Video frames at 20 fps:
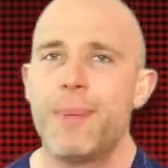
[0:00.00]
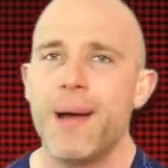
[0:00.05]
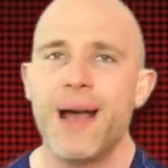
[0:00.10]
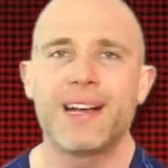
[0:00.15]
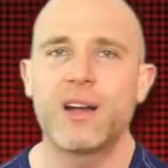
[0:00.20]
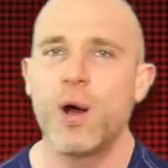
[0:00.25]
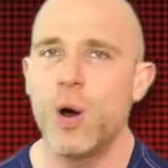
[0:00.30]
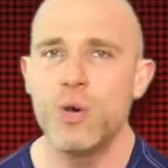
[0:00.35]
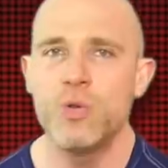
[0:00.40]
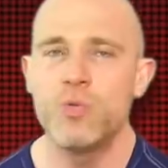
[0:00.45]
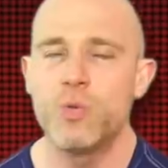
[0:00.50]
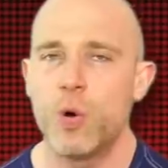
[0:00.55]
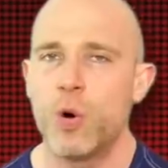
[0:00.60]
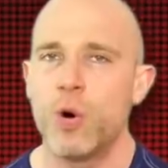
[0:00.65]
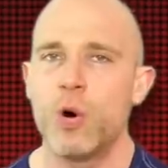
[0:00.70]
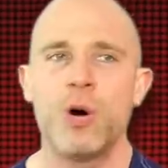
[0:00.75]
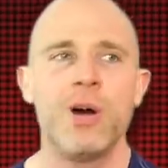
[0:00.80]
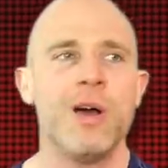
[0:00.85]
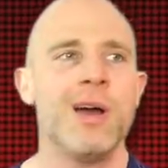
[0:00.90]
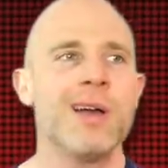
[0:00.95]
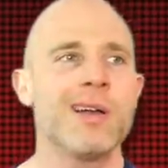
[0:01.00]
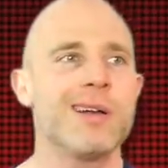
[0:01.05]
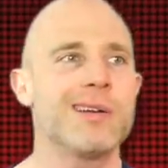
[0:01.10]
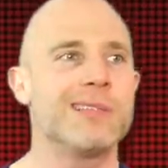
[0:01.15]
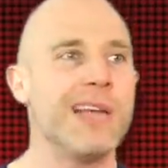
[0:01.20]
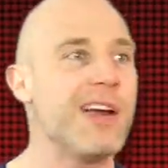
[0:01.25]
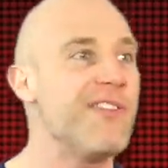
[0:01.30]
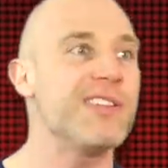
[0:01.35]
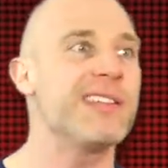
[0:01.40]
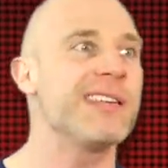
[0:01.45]
back on Raw,
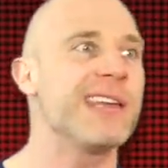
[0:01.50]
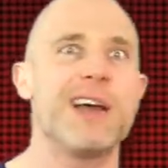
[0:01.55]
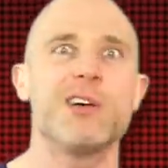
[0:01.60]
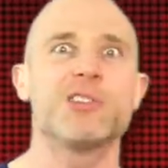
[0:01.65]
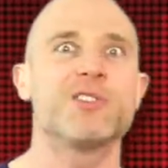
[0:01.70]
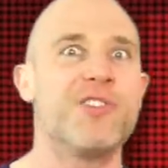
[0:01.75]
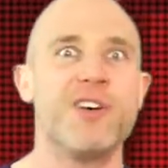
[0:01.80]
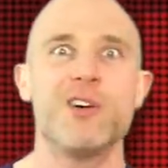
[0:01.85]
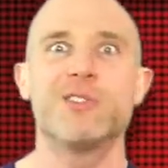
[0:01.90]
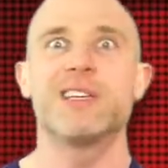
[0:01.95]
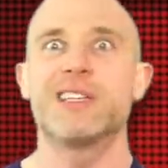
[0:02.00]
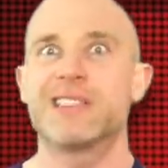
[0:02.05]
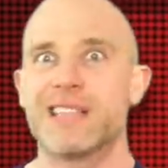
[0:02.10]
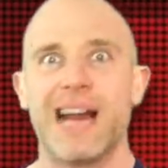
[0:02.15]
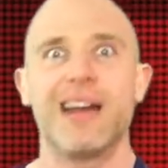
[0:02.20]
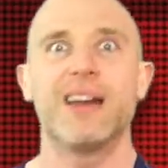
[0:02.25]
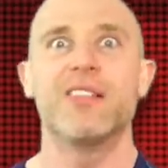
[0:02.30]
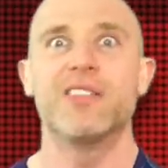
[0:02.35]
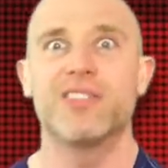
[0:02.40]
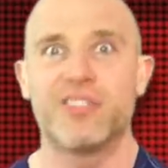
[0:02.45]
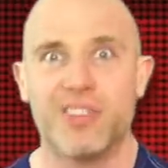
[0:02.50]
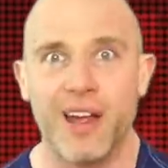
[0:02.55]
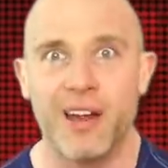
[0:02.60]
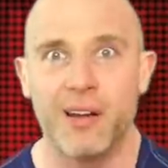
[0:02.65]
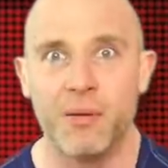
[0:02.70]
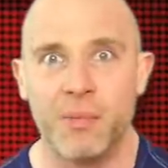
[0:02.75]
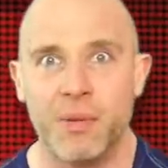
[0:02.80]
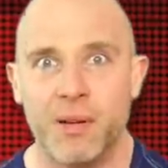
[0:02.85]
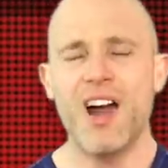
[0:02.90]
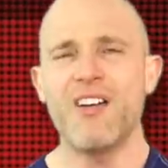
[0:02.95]
because everything else feels exactly the
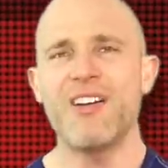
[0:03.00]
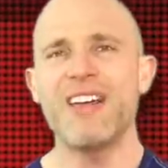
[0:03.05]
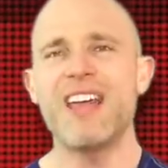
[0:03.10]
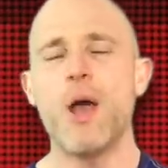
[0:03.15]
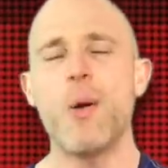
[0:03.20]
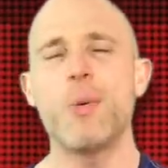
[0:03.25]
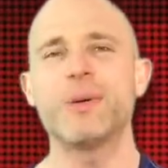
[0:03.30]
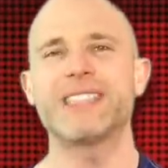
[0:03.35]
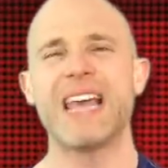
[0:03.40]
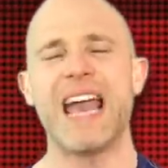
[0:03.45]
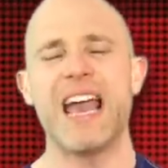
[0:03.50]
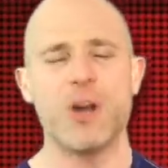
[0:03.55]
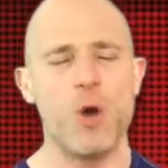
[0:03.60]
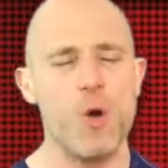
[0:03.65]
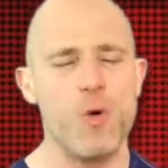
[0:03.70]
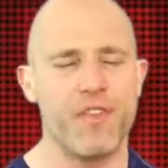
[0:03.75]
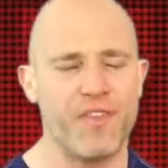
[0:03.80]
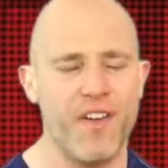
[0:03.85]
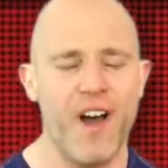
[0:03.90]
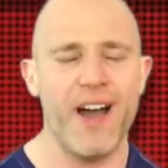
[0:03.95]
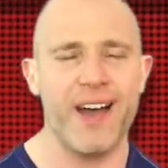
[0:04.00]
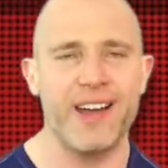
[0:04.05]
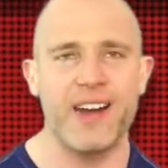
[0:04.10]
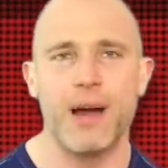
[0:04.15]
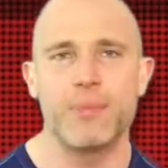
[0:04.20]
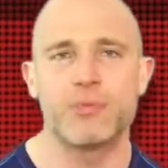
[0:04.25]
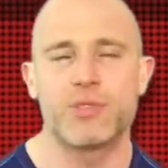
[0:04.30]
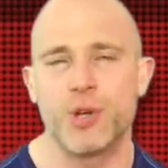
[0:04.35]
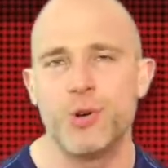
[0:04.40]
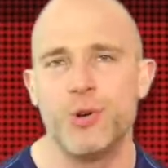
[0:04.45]
same. Carrillo was getting all fired
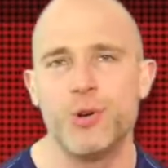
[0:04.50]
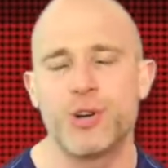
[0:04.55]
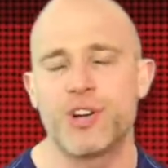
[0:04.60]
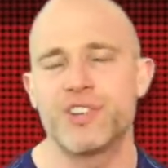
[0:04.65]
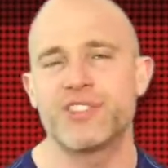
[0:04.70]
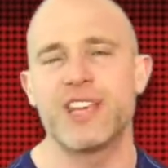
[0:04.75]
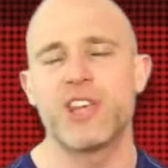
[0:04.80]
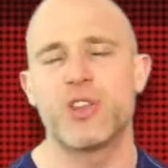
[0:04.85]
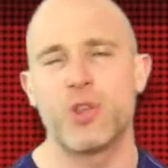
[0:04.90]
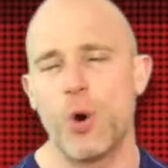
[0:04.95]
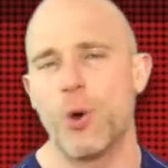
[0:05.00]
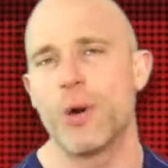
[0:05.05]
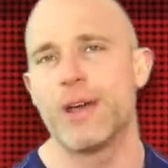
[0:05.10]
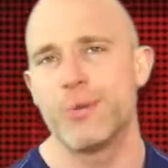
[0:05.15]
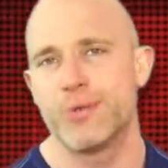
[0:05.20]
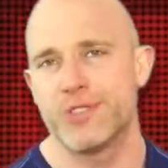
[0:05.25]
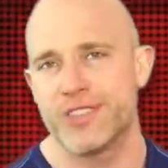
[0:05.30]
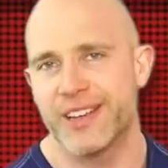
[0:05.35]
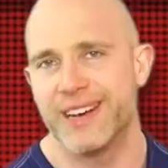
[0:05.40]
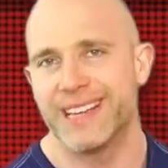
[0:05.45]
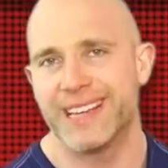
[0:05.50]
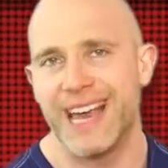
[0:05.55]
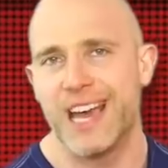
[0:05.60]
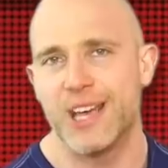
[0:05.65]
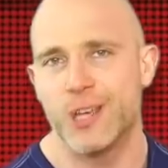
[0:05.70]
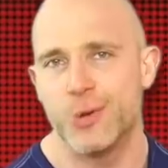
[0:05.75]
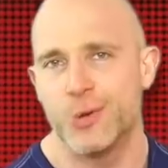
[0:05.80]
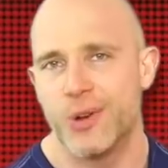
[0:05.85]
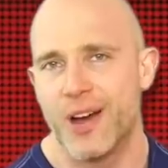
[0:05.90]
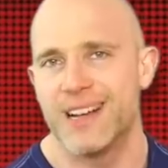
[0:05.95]
up too, because he thought he was going to get
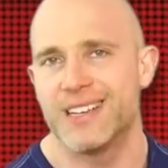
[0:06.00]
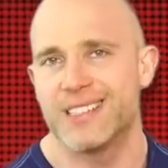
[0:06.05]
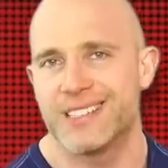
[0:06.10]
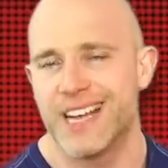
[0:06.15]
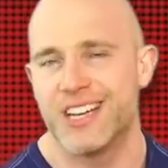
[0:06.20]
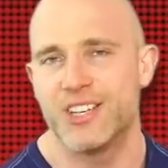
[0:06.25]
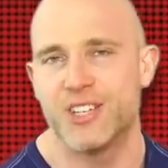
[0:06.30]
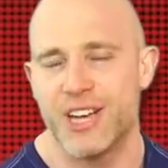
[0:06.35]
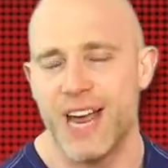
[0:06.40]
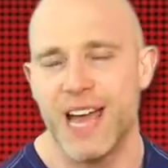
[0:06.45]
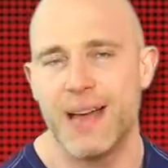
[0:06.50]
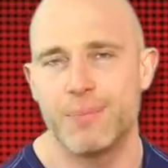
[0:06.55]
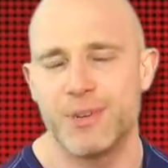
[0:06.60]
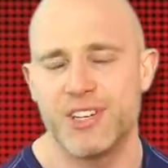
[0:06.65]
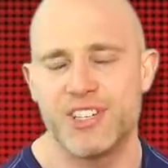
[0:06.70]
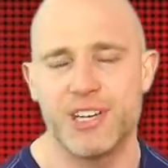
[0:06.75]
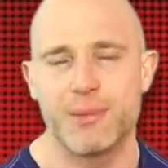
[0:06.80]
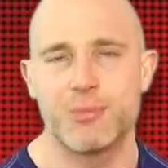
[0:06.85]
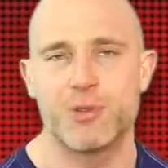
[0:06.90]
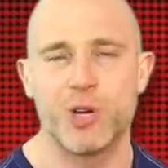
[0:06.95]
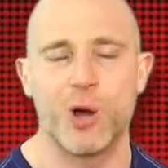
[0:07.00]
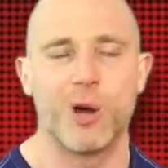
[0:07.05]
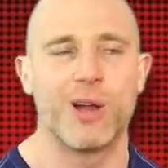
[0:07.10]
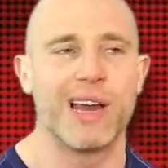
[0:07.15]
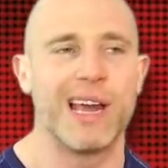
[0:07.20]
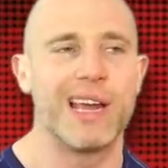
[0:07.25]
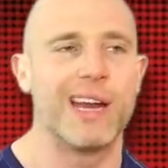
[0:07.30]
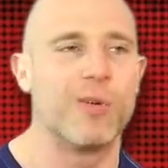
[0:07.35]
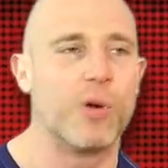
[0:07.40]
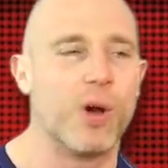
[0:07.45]
a United States Championship shot
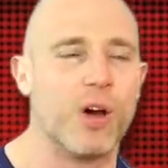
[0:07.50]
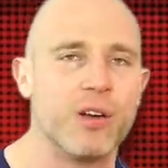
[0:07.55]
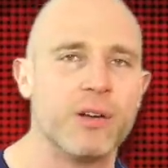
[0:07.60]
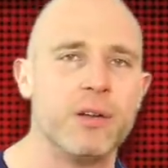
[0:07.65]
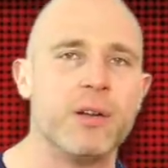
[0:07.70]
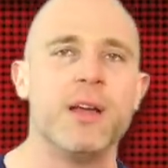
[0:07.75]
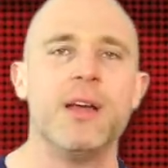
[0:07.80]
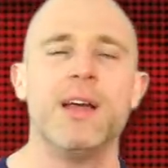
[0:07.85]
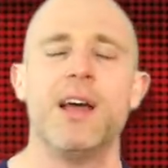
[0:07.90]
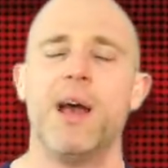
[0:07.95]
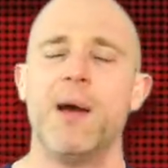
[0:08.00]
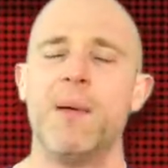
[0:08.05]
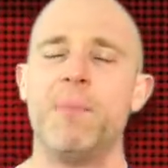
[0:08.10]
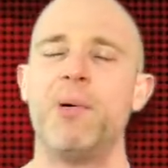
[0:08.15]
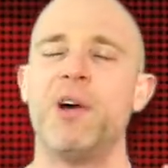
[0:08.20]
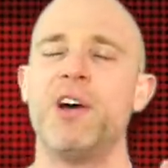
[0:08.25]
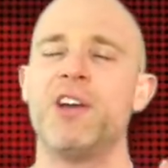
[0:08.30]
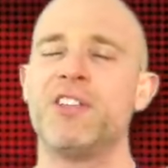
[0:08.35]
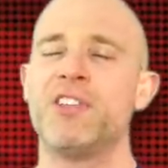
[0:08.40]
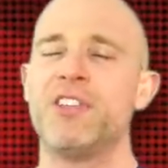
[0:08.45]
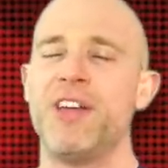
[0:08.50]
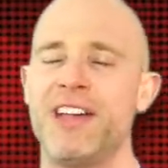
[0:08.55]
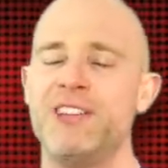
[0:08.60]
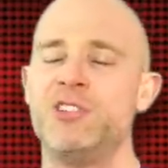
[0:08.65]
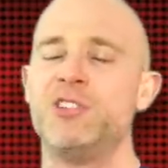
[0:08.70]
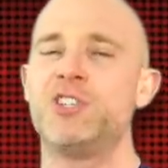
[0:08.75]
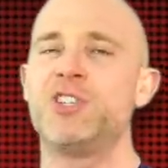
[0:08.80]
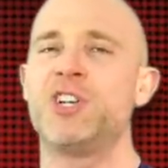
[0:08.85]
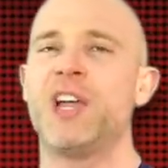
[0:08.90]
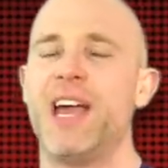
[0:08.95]
later on. But
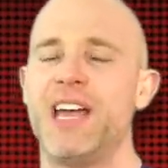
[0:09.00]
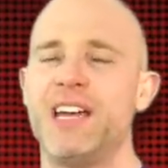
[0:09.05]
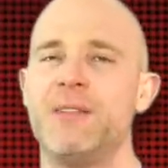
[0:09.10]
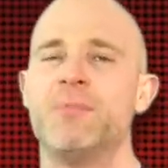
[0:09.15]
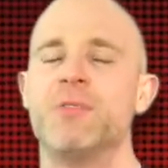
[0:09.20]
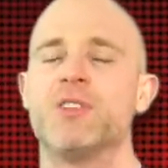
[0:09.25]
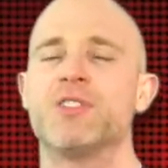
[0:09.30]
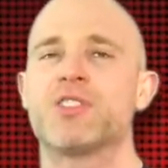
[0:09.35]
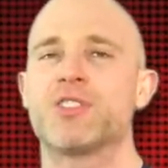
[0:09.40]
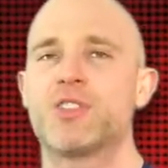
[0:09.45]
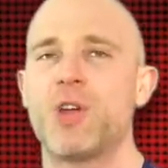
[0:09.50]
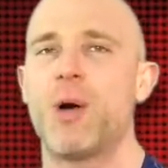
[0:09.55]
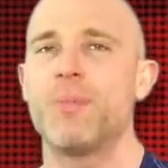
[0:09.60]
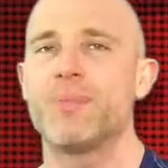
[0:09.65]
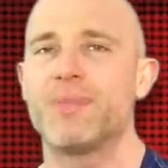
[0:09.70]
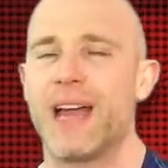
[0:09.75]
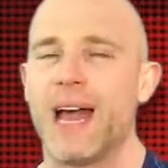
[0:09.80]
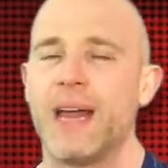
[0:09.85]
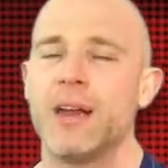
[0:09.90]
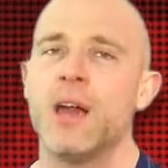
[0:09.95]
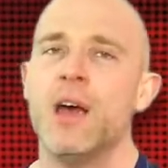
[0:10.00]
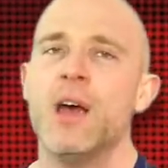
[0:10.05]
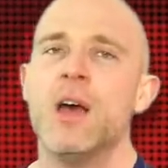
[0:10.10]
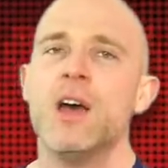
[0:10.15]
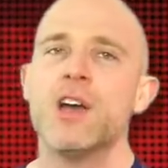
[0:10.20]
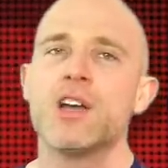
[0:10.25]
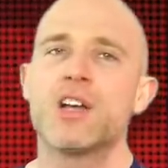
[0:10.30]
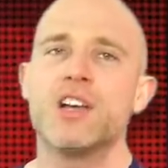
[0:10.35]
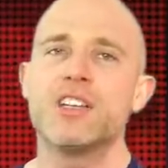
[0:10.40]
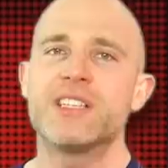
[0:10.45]
then Sheamus stopped that,
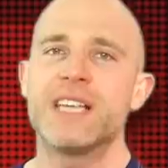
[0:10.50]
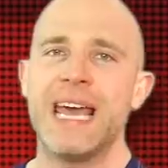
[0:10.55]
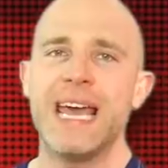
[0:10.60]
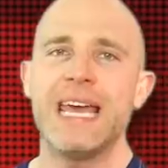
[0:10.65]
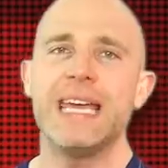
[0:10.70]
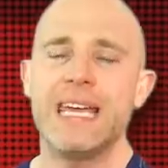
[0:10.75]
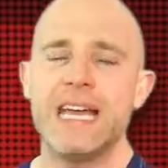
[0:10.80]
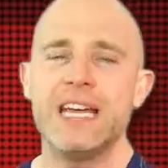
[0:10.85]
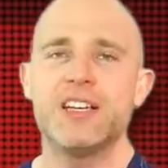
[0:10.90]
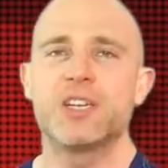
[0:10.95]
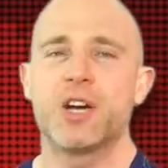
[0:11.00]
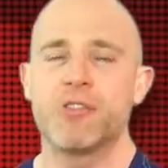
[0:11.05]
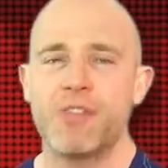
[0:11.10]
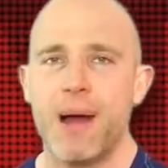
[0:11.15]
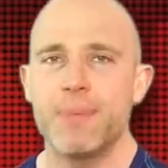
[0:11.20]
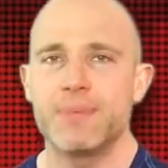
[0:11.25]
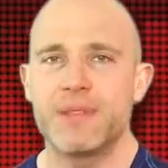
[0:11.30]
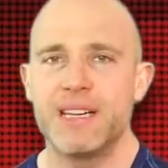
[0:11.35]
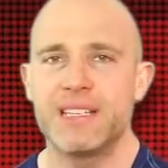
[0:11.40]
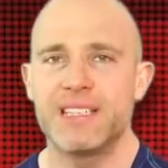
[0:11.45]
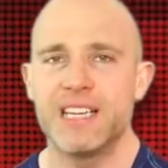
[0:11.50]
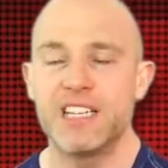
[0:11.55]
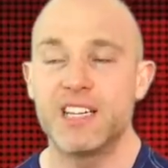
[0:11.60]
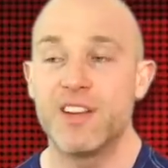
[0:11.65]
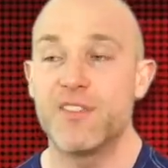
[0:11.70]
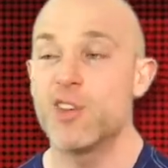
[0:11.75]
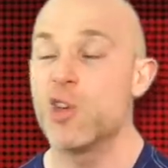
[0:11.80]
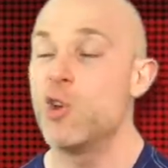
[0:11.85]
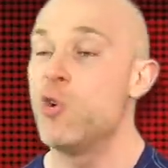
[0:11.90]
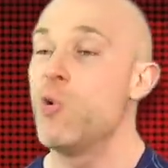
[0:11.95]
because he interrupted his
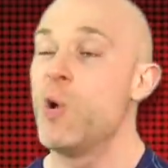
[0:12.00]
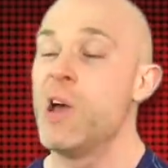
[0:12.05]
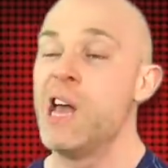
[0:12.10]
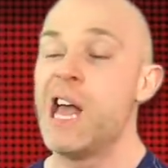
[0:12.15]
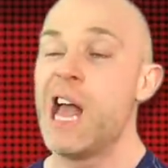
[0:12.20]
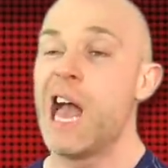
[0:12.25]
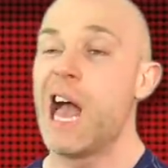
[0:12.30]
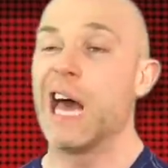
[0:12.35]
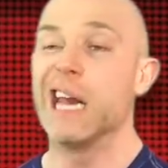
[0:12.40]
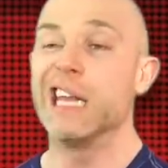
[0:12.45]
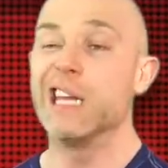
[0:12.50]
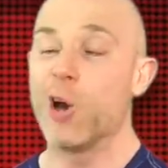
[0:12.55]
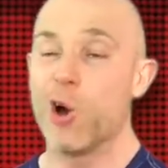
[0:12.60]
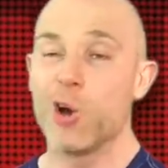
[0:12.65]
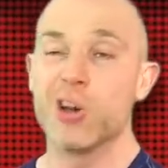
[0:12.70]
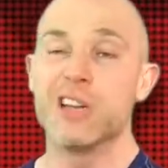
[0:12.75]
interview, and